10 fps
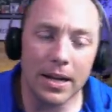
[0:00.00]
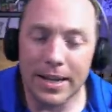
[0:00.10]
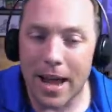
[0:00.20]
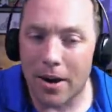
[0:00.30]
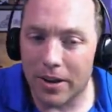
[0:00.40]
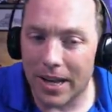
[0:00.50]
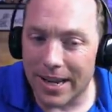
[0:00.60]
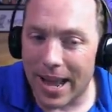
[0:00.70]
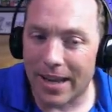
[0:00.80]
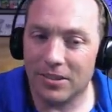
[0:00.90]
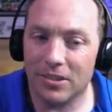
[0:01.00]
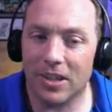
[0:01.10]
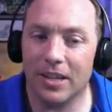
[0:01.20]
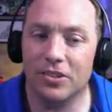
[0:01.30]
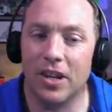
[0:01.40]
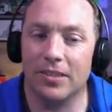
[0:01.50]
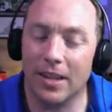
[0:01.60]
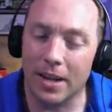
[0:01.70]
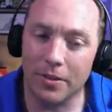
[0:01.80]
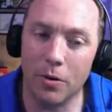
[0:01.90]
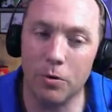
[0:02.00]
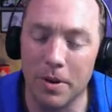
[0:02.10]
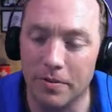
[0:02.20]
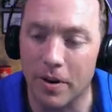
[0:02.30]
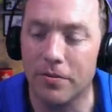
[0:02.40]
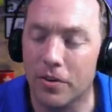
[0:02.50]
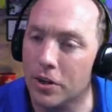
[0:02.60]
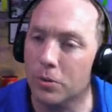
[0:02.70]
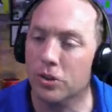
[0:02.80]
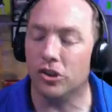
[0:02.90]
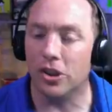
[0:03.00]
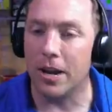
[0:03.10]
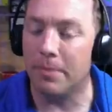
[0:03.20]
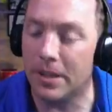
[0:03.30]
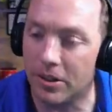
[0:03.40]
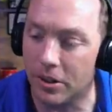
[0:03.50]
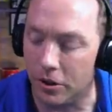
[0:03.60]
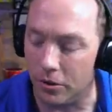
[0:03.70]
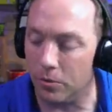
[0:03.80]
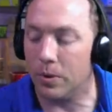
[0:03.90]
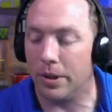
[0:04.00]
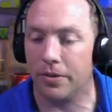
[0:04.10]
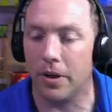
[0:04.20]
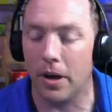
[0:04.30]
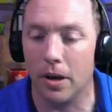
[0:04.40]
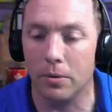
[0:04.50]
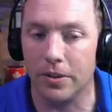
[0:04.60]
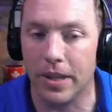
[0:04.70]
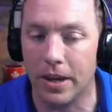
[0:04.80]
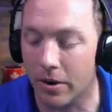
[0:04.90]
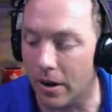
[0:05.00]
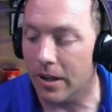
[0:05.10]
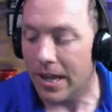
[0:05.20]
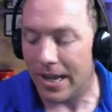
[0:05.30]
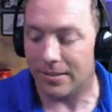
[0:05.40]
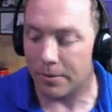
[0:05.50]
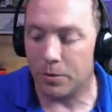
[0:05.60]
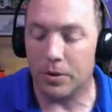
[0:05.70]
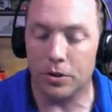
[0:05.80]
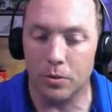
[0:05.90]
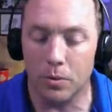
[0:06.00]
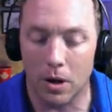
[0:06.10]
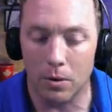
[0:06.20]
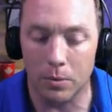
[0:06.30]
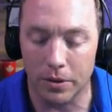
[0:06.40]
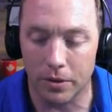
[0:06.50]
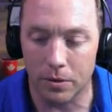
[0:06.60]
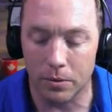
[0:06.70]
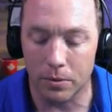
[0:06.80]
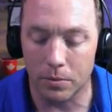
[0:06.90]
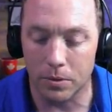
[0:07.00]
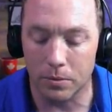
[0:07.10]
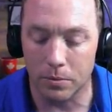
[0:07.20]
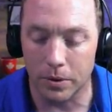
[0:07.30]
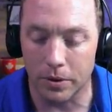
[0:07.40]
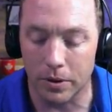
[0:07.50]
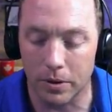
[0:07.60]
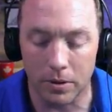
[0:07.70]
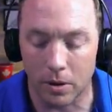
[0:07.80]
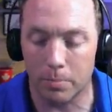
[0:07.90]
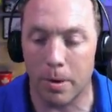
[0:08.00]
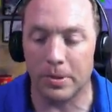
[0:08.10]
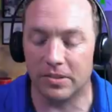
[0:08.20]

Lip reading: Now, an exercise, Jess, that I thought would be fun for you and Jamie to do with Kira, and something we do with all the puppies